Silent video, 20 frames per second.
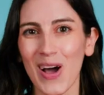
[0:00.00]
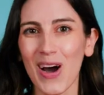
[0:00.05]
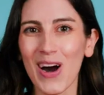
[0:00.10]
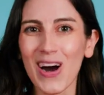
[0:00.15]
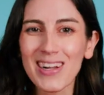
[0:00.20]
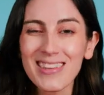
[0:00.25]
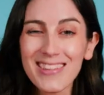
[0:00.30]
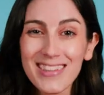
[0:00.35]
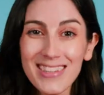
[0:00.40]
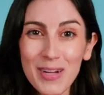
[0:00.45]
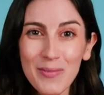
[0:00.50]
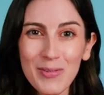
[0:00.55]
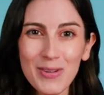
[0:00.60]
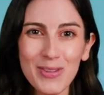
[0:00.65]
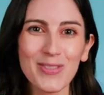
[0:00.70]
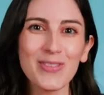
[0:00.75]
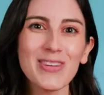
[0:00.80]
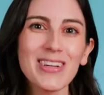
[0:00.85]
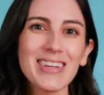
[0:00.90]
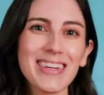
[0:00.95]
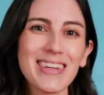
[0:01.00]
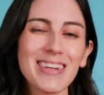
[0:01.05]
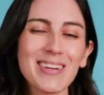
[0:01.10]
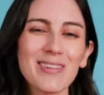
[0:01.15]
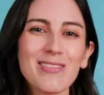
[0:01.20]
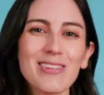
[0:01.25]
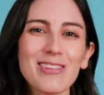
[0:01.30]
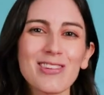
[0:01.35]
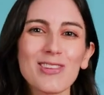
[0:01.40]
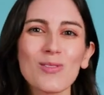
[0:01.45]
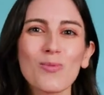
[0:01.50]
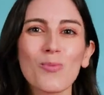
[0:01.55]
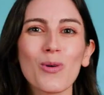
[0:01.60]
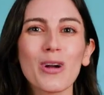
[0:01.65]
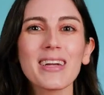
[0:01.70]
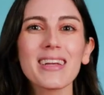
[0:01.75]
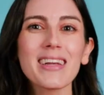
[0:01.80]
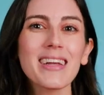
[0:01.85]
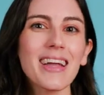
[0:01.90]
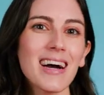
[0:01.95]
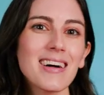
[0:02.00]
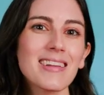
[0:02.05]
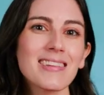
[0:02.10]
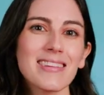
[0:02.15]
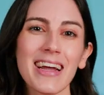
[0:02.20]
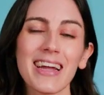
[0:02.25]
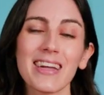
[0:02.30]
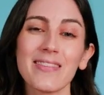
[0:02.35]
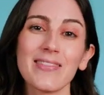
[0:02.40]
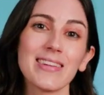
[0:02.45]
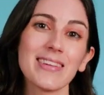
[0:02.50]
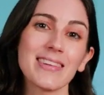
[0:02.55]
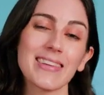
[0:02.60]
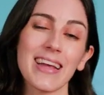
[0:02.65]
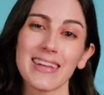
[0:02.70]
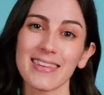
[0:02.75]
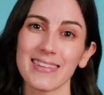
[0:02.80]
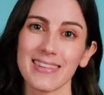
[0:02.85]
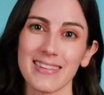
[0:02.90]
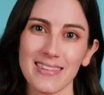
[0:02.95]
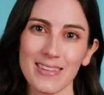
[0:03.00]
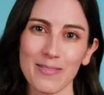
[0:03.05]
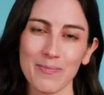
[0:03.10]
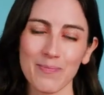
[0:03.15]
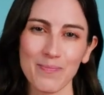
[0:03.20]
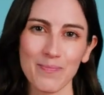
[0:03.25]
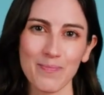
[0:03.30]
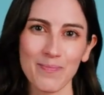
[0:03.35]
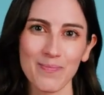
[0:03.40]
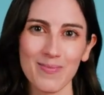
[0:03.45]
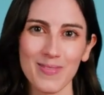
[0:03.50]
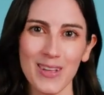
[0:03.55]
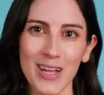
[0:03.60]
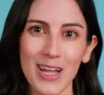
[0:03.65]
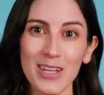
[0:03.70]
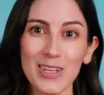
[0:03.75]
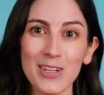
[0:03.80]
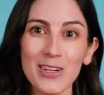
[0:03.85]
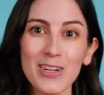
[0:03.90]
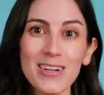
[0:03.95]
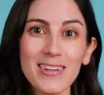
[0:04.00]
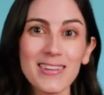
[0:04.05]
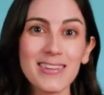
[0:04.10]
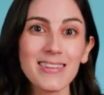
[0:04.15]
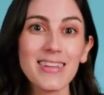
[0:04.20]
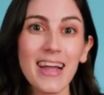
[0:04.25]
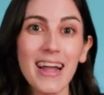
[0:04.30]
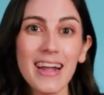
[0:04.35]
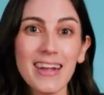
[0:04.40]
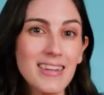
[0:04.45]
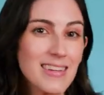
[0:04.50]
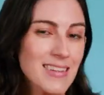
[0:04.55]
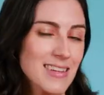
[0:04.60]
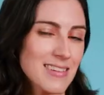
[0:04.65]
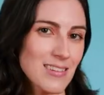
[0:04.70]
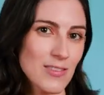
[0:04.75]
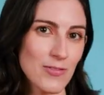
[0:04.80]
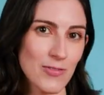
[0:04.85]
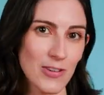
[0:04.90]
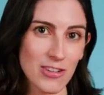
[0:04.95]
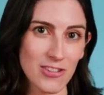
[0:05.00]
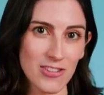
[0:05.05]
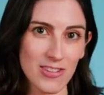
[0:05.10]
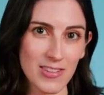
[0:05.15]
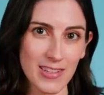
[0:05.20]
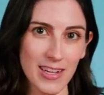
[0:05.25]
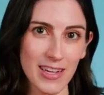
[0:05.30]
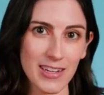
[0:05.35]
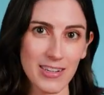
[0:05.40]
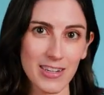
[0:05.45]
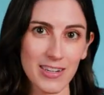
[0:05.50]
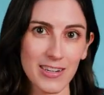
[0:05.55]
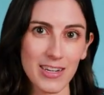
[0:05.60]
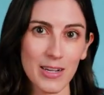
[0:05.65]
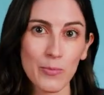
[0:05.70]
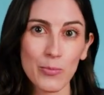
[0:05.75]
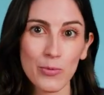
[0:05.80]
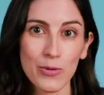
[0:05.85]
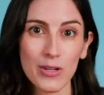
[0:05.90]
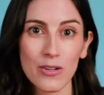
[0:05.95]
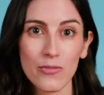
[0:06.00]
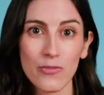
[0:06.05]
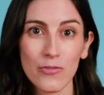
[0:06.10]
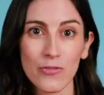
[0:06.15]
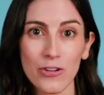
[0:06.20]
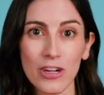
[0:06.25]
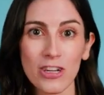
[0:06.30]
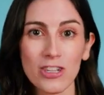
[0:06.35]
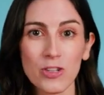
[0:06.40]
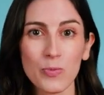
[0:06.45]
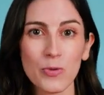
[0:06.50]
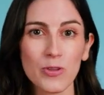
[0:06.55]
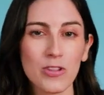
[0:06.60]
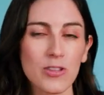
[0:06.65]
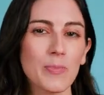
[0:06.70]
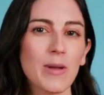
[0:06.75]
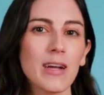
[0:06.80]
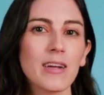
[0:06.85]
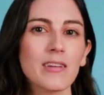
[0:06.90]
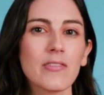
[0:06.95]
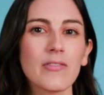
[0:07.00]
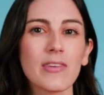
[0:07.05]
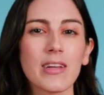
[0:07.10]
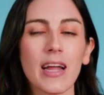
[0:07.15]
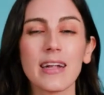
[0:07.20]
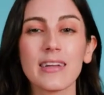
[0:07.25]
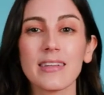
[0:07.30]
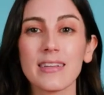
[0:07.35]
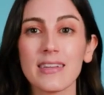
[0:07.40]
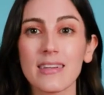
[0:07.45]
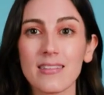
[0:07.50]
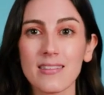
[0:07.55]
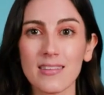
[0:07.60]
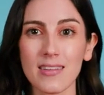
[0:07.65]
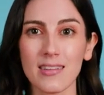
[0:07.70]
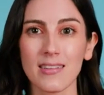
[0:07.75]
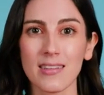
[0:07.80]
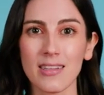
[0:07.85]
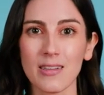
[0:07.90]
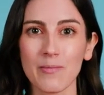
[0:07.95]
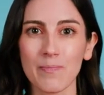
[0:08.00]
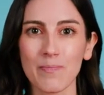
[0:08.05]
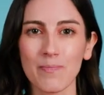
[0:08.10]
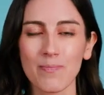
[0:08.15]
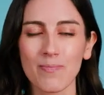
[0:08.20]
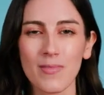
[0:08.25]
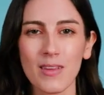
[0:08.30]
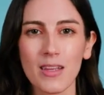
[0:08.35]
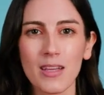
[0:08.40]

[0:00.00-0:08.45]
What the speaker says: On to number 3, which is working outside of a design system. You're excited as a fresh designer and bring fresh perspective and ideas to the team.